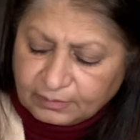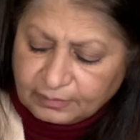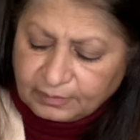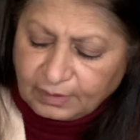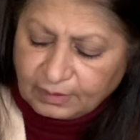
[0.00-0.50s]

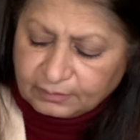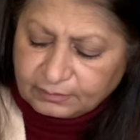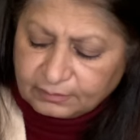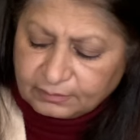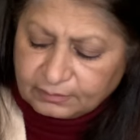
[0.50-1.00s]

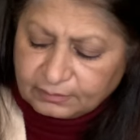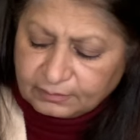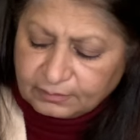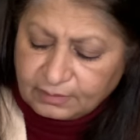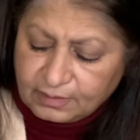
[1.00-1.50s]
that
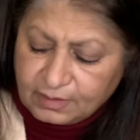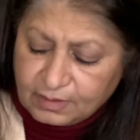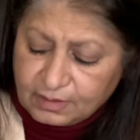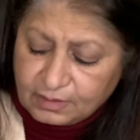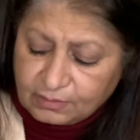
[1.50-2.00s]

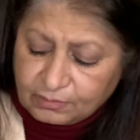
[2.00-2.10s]
he